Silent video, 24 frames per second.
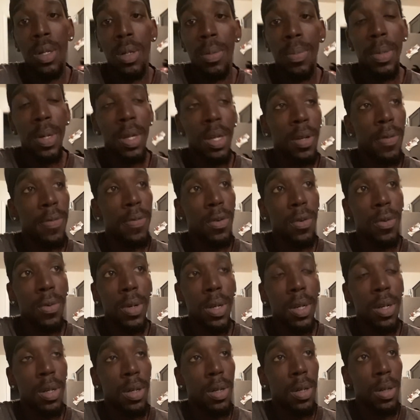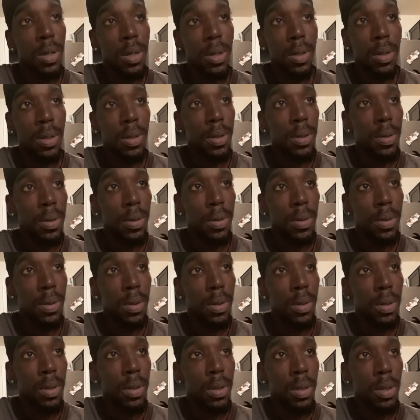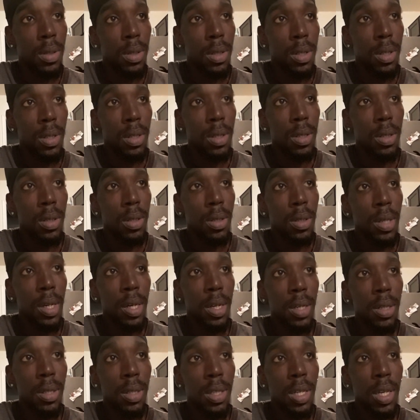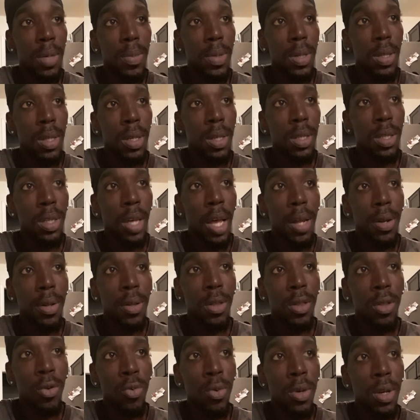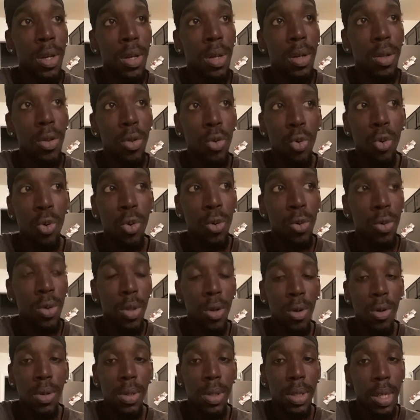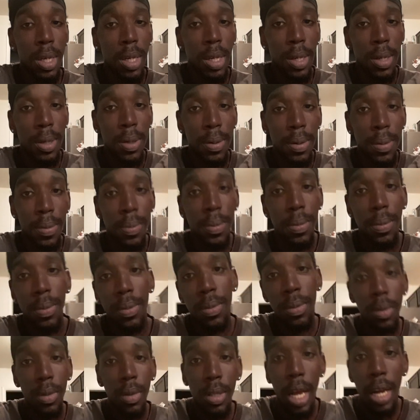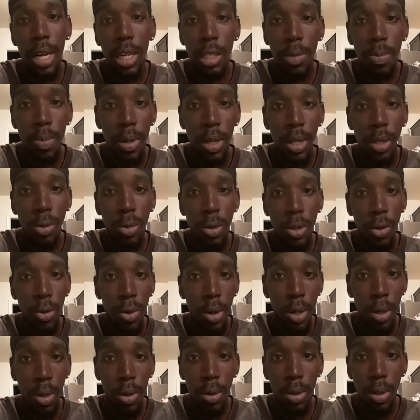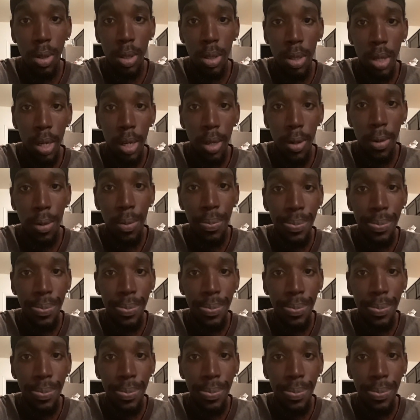Man, if you read 2 Timothy chapter 3 through 13, that explains what's going on today.